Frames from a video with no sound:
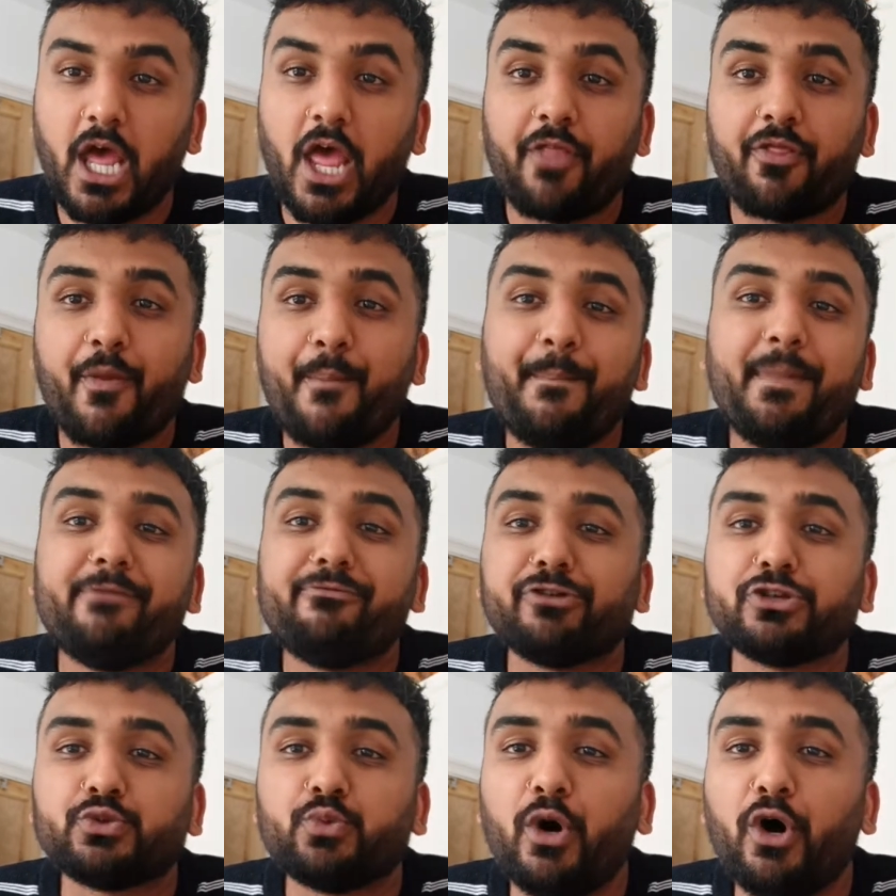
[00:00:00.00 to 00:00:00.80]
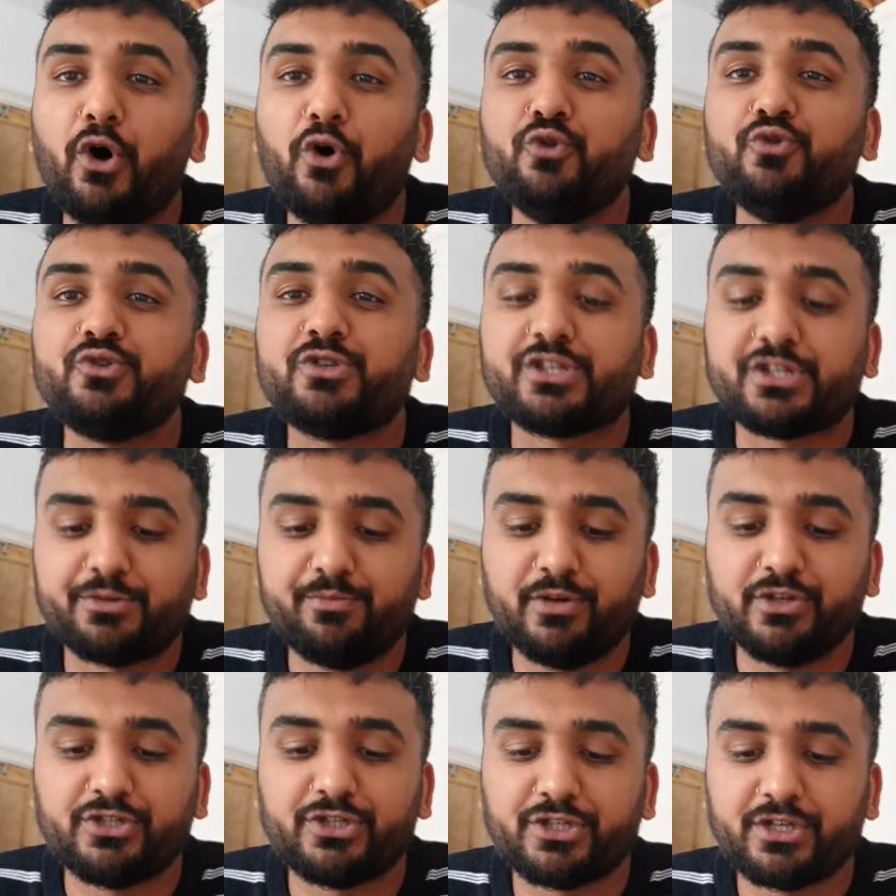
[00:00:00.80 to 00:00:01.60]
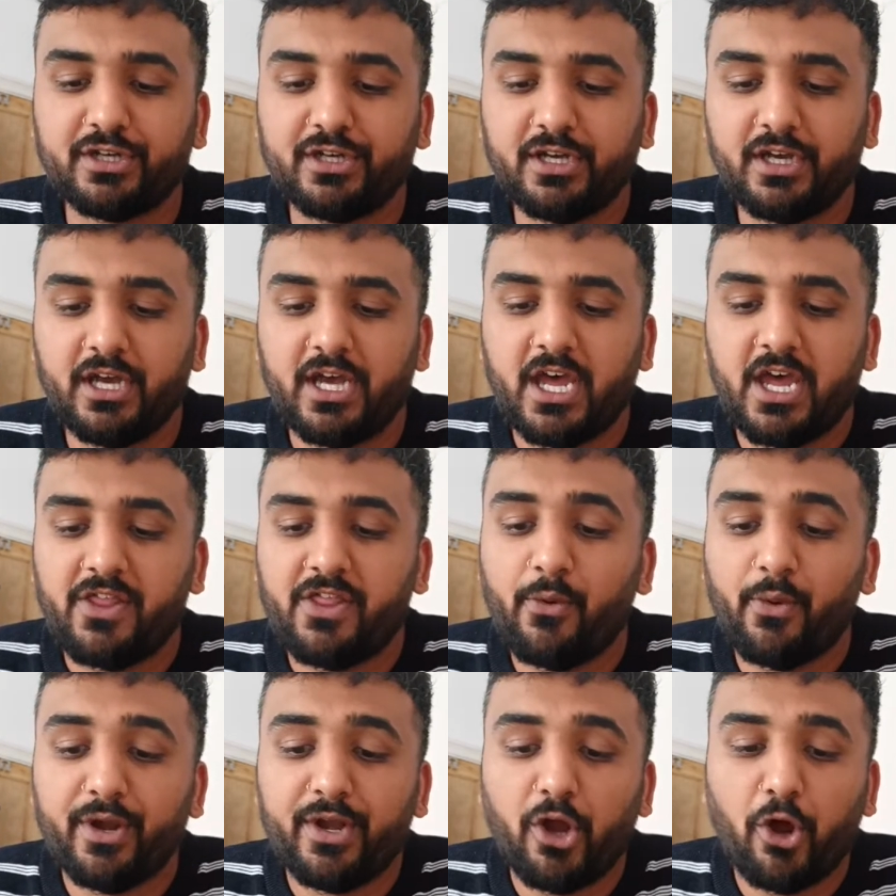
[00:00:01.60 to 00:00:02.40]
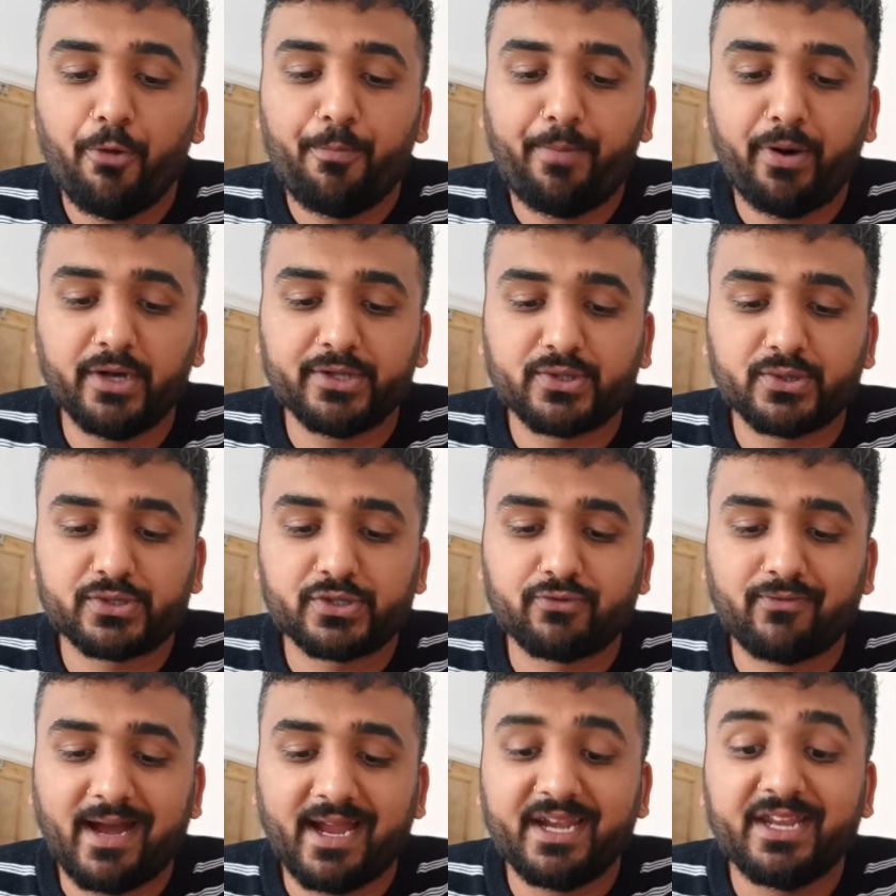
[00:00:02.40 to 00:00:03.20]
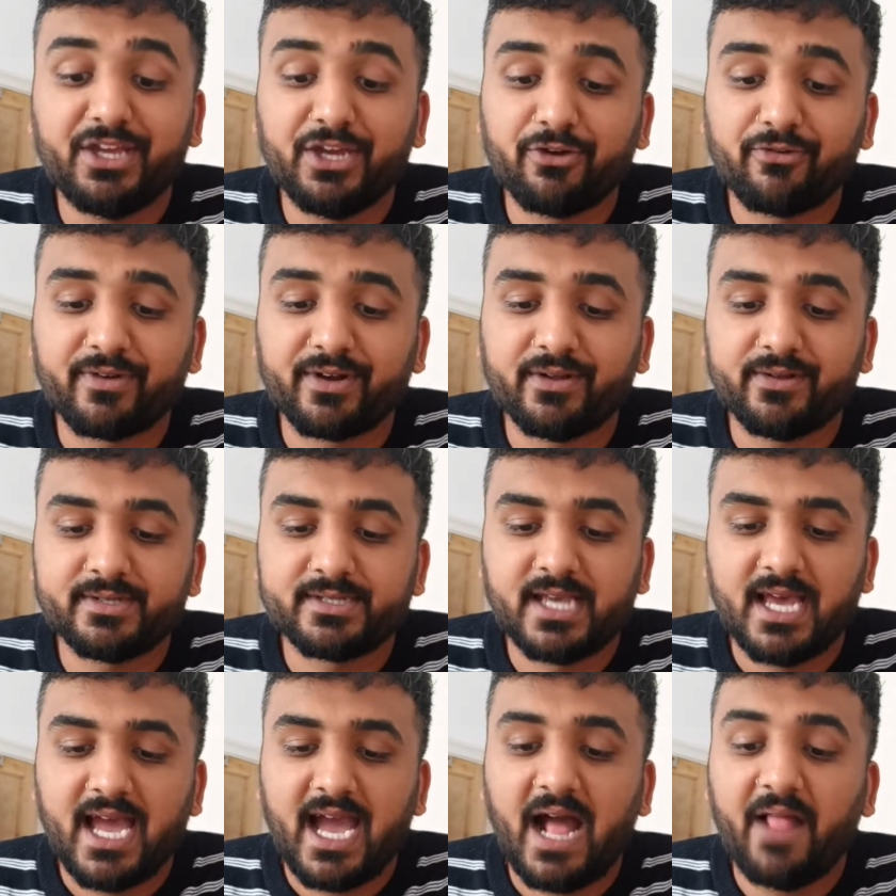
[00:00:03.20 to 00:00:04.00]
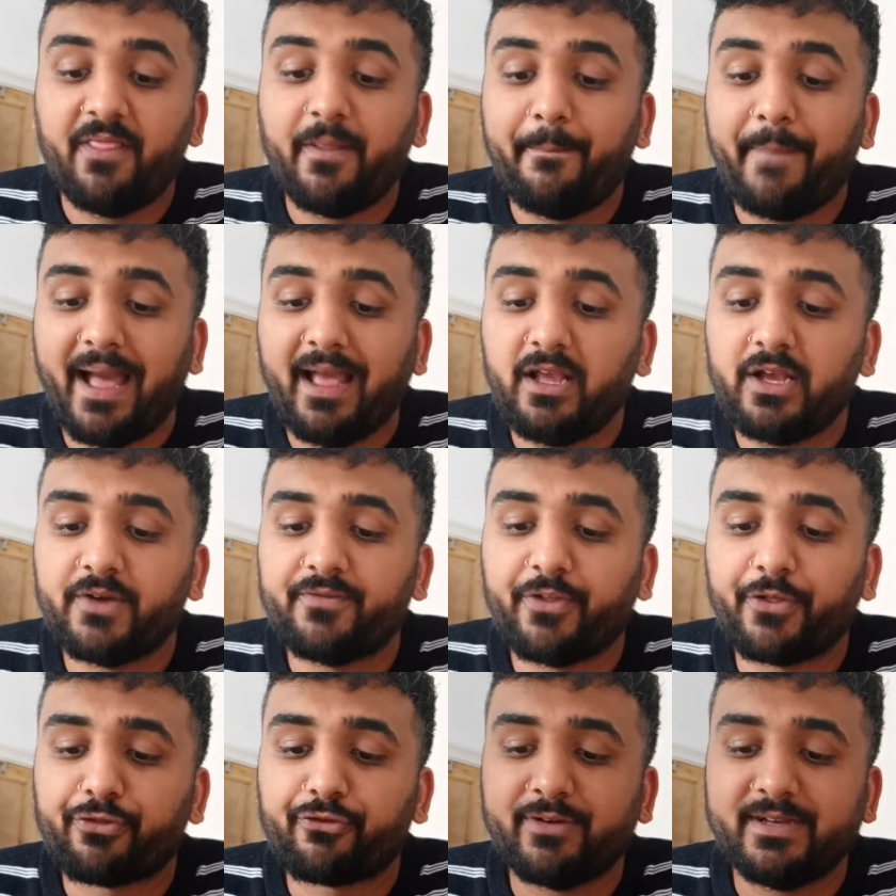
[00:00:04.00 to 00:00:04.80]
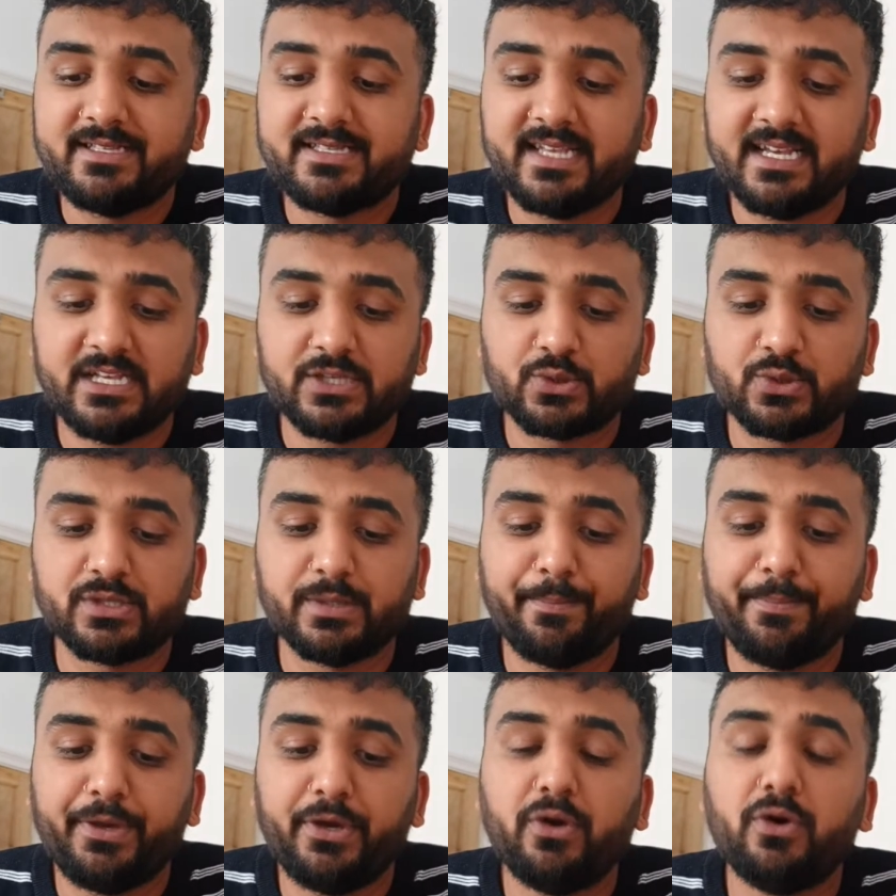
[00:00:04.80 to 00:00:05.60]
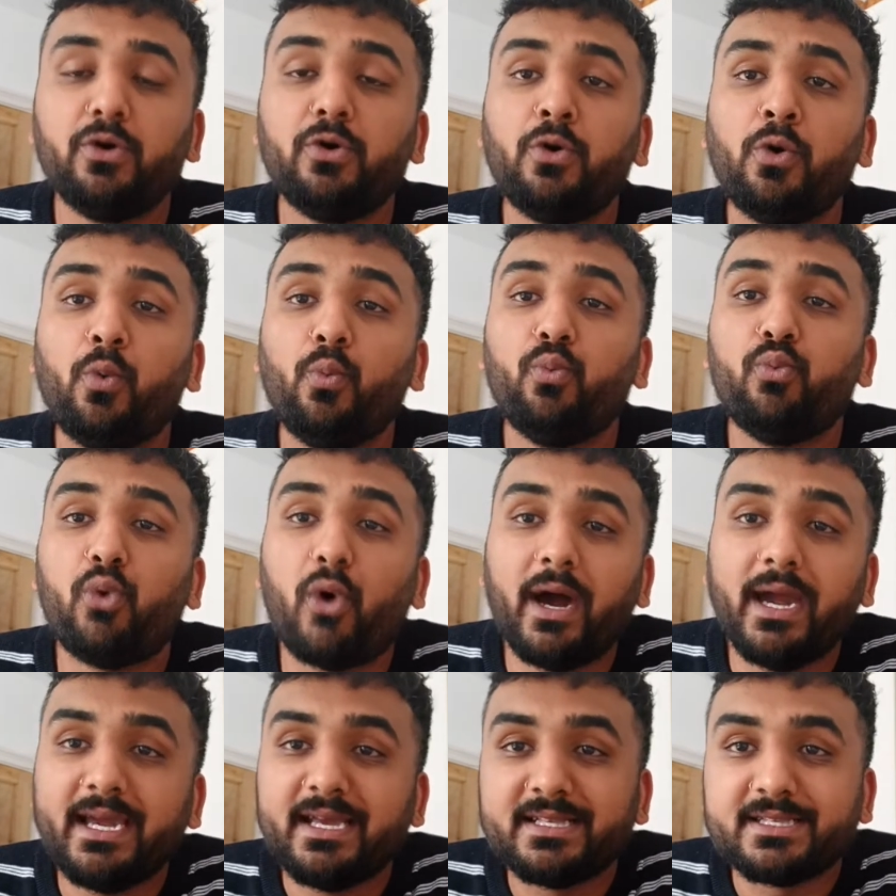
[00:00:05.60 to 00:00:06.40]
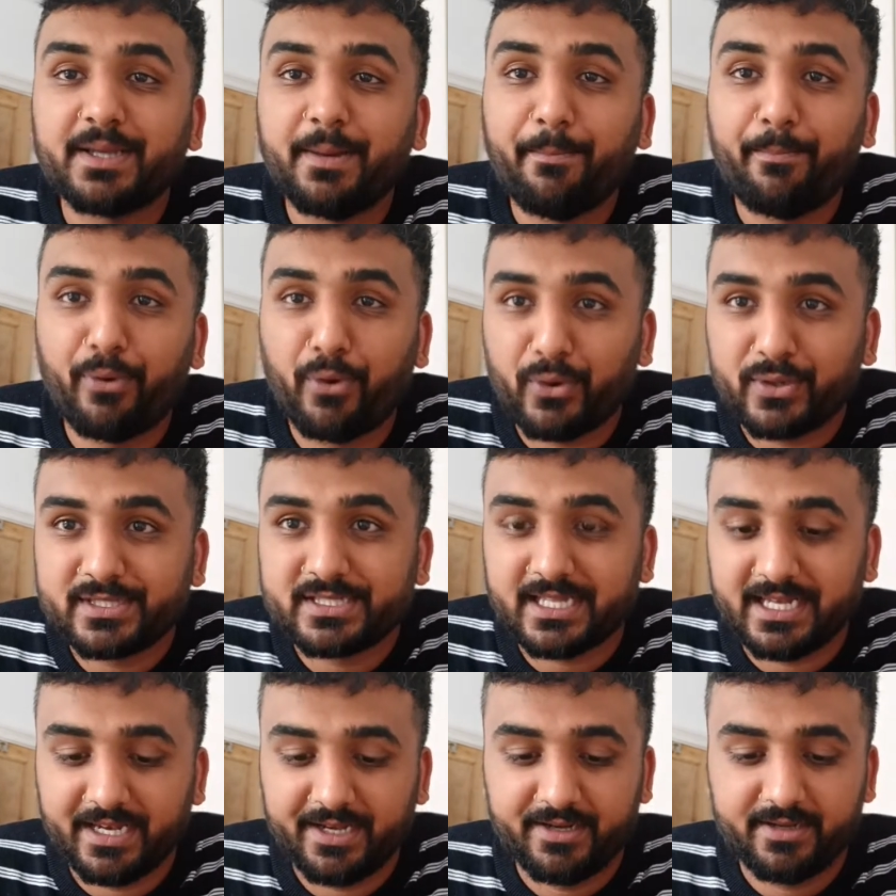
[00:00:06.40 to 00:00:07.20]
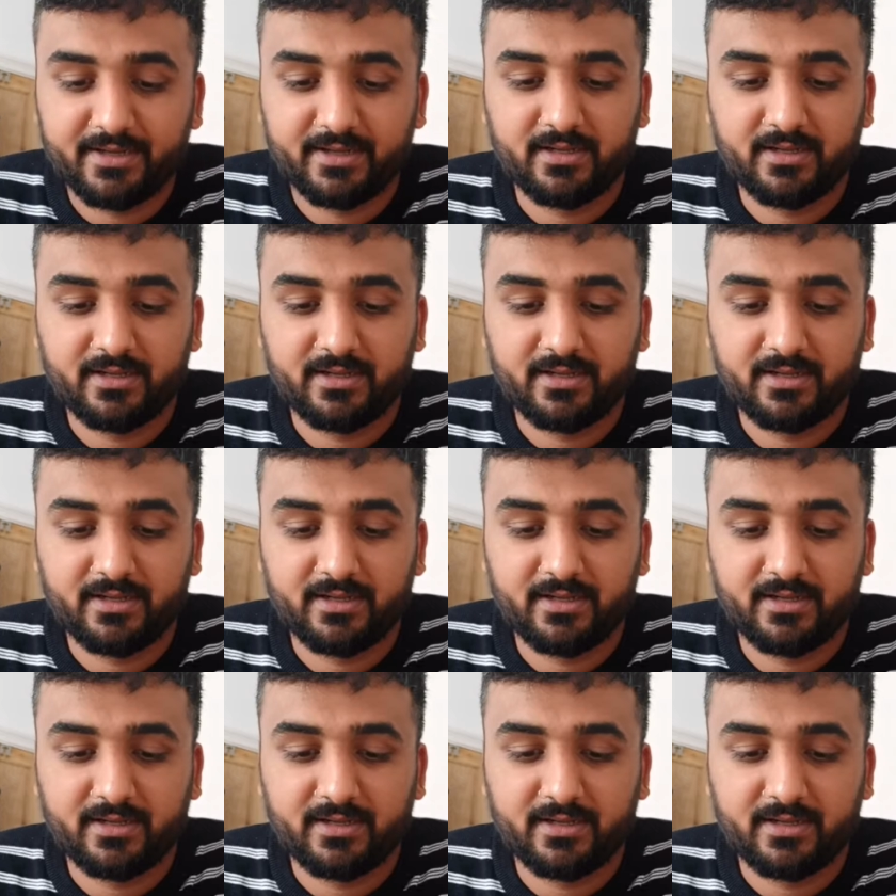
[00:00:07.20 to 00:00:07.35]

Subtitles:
The mirrors were unsmudged, there were no puddles around the urinals, and the bank of the three sinks was a pure white porcelain.